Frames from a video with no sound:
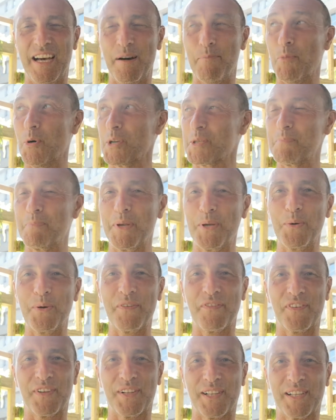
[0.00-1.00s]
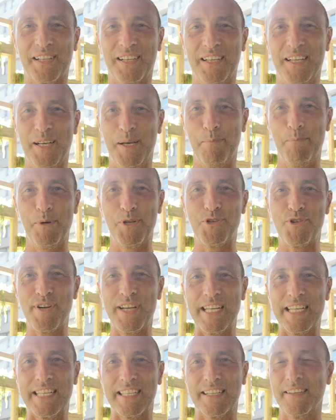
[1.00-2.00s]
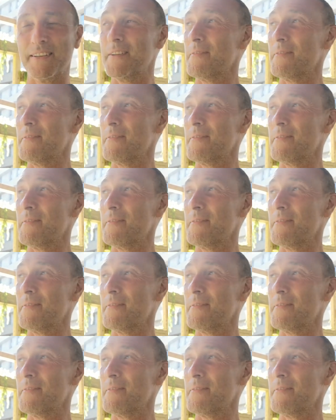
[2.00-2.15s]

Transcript: a most beautiful Madrid,